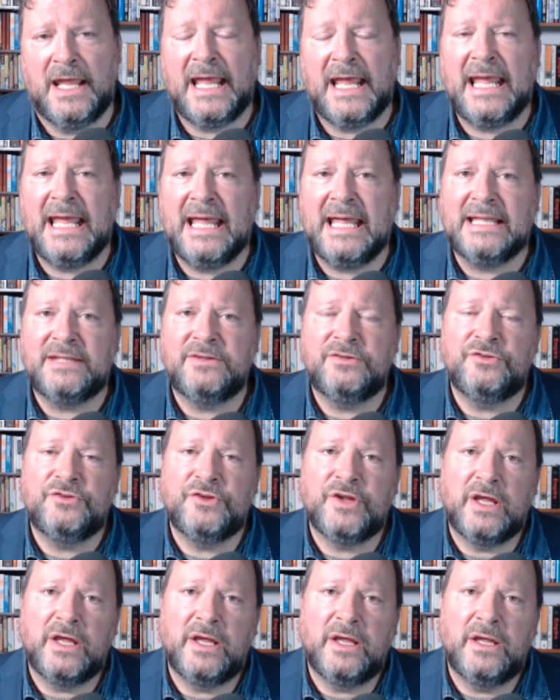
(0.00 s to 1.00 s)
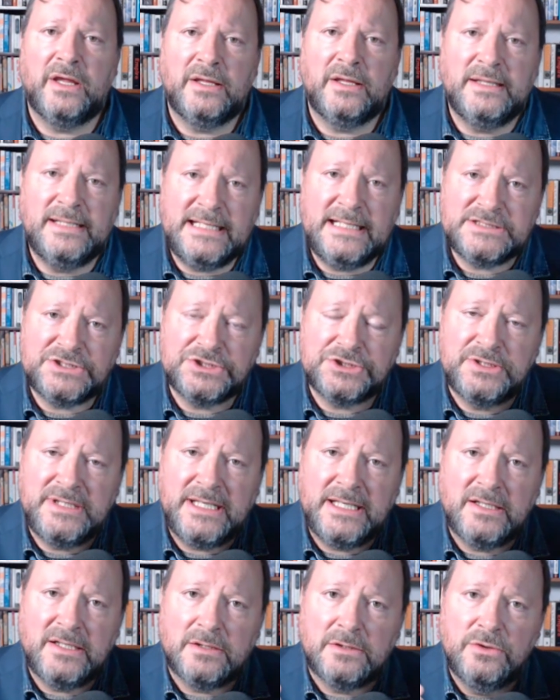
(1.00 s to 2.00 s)
And these should
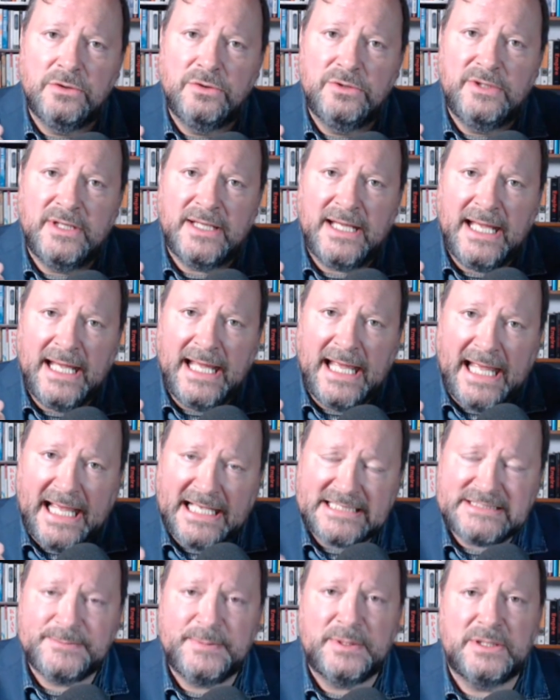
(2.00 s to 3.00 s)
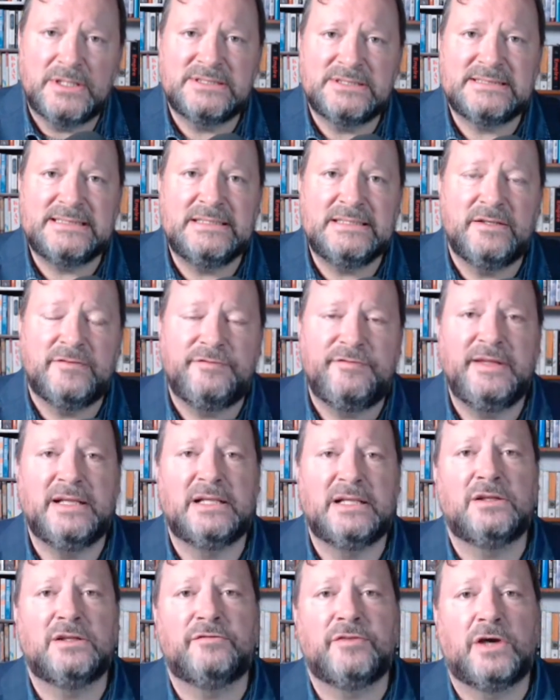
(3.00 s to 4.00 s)
include experts in the
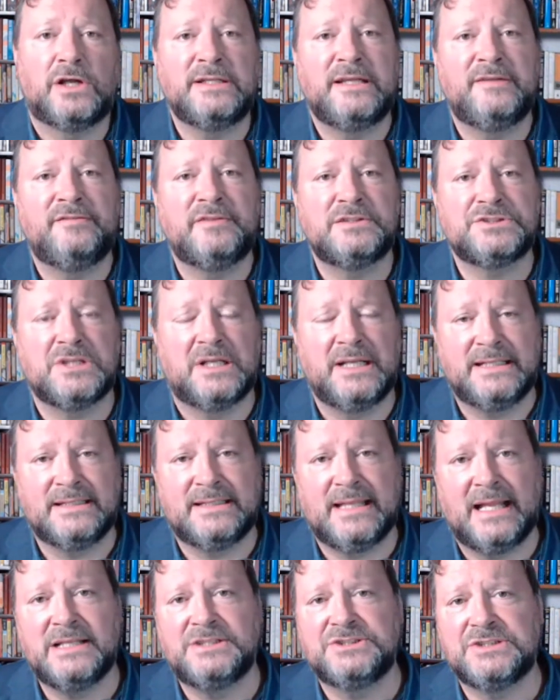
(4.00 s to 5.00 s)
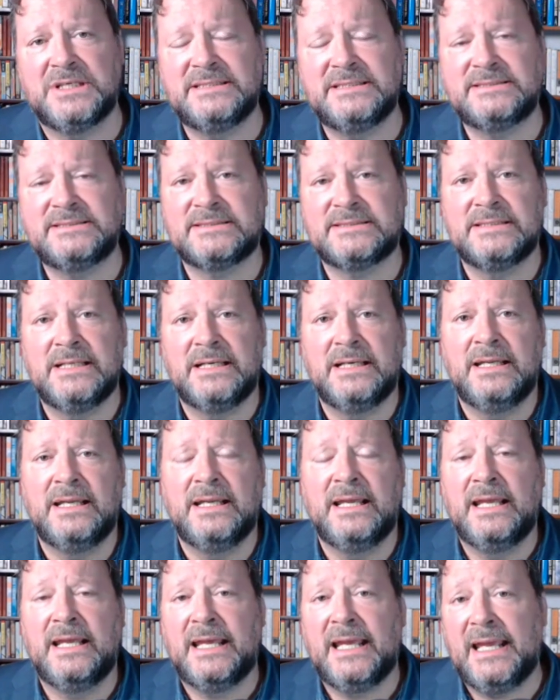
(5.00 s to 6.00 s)
field of artificial intelligence.
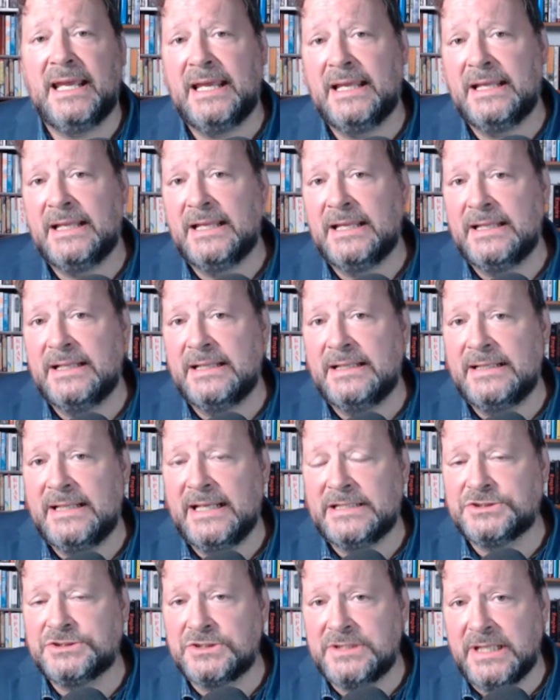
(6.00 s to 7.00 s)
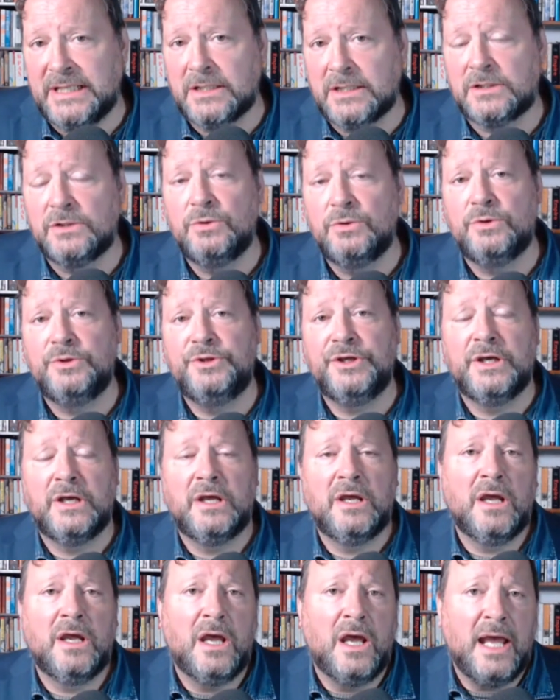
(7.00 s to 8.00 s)
They should include
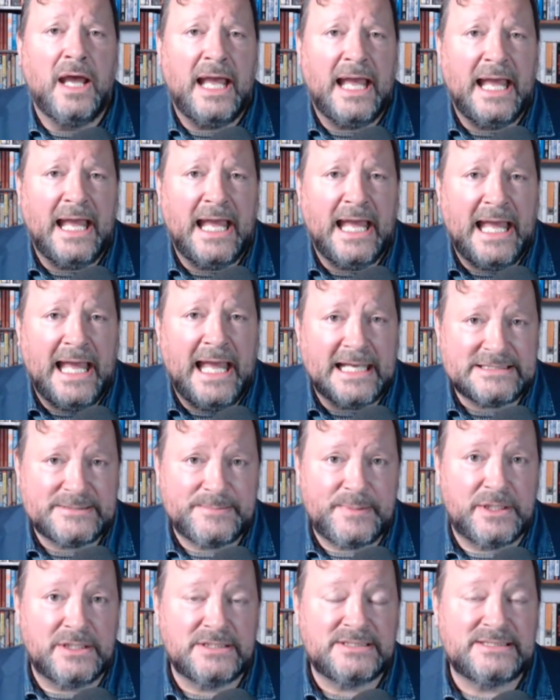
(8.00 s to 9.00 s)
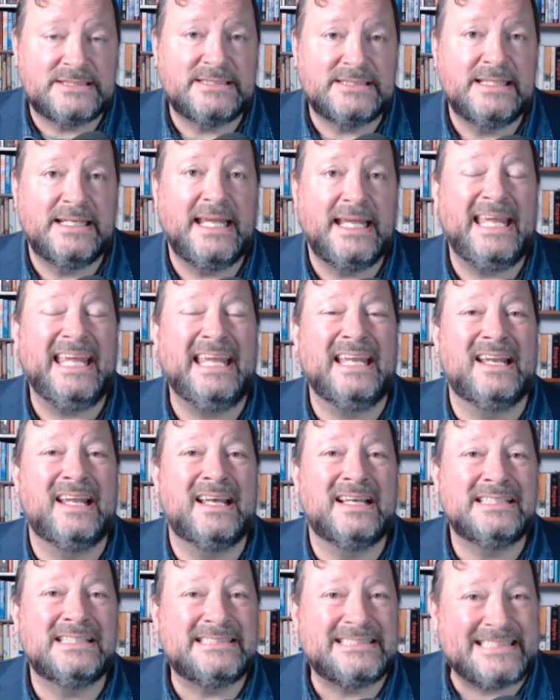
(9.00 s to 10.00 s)
experts in
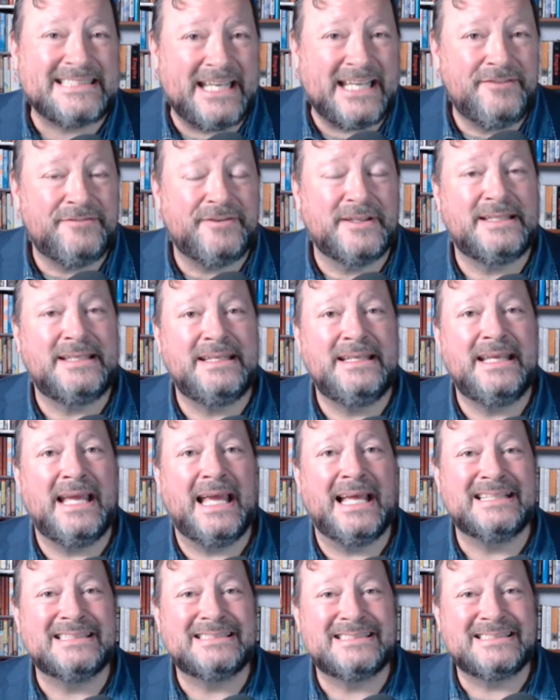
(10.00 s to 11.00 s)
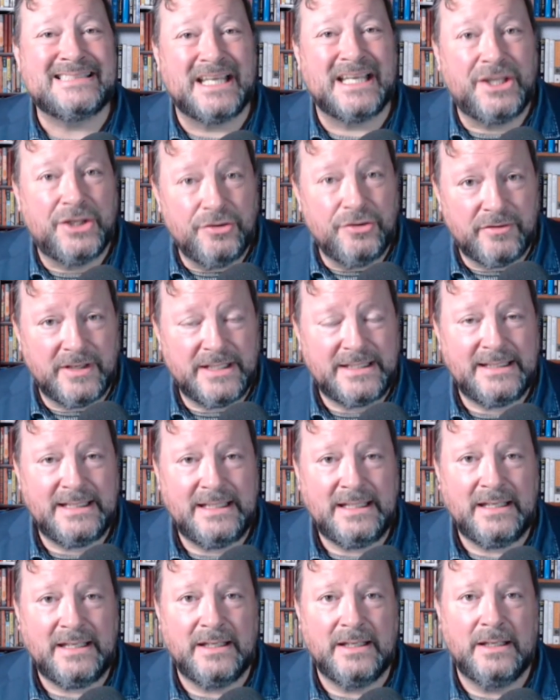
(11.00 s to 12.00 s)
safety and
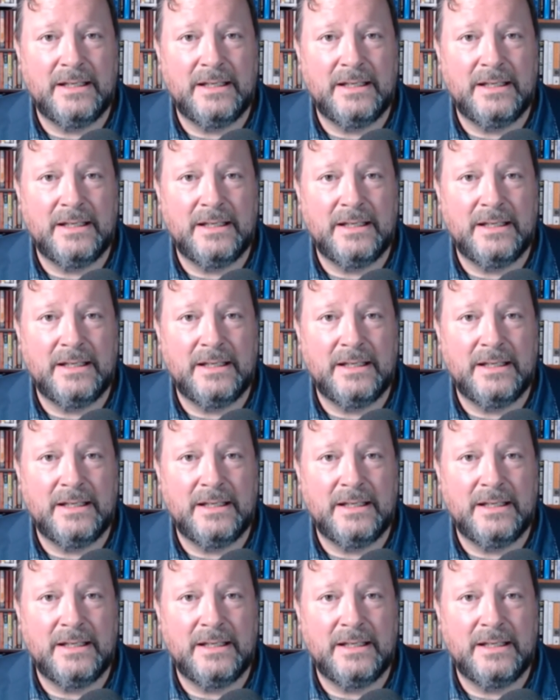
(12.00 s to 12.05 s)
security,